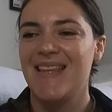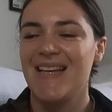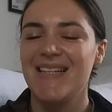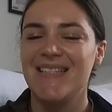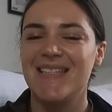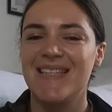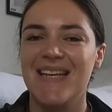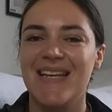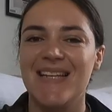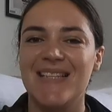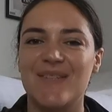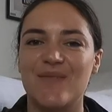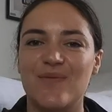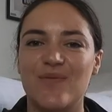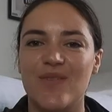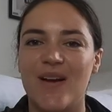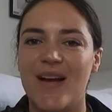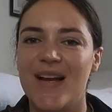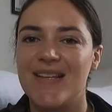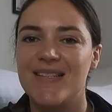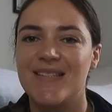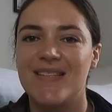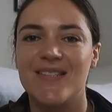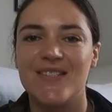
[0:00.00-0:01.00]
This is a
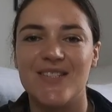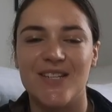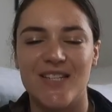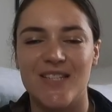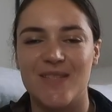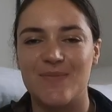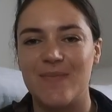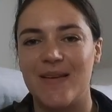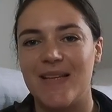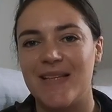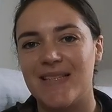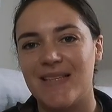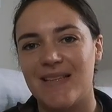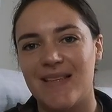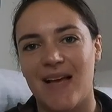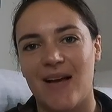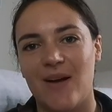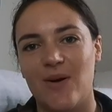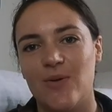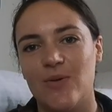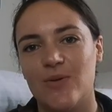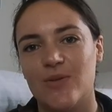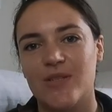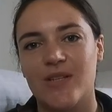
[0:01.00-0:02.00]
phrase that just means that
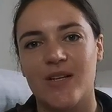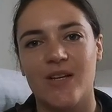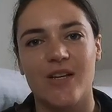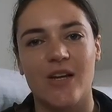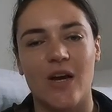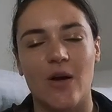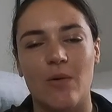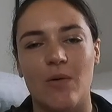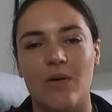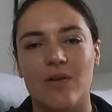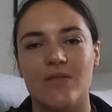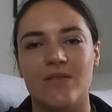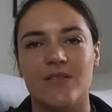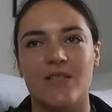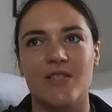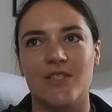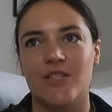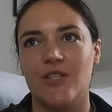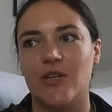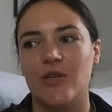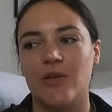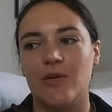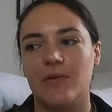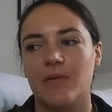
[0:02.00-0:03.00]
that horse could go on to
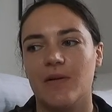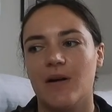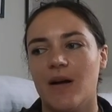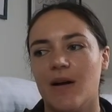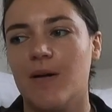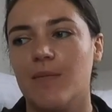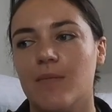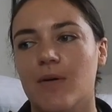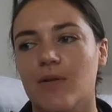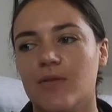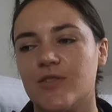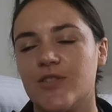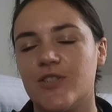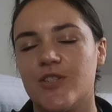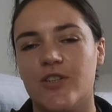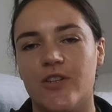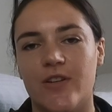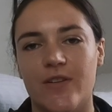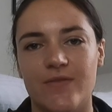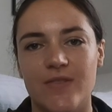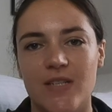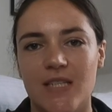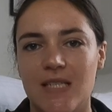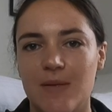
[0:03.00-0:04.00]
do a multitude
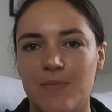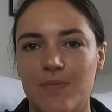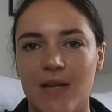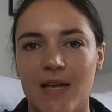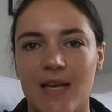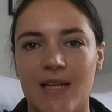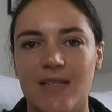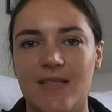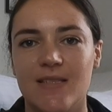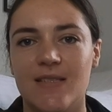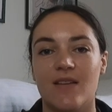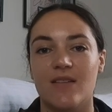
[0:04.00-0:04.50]
of disciplines,